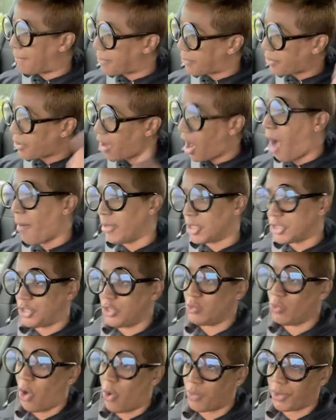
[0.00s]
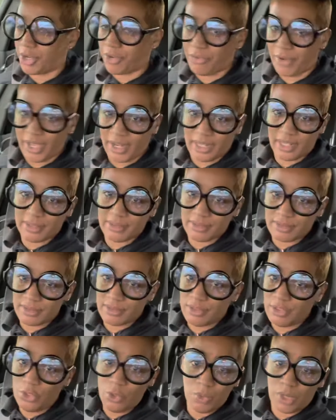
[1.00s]
promise you won't regret it.
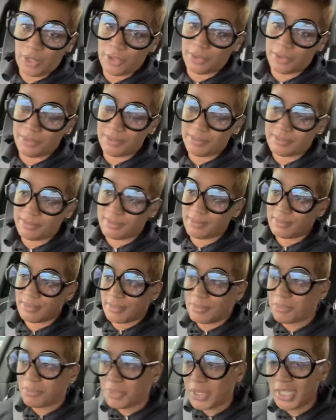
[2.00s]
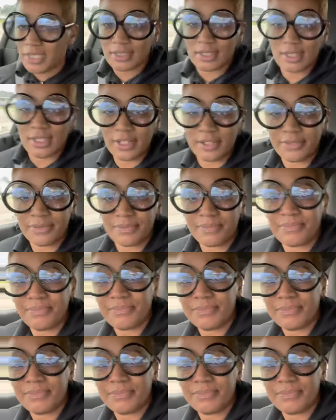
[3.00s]
You won't. Peace and love.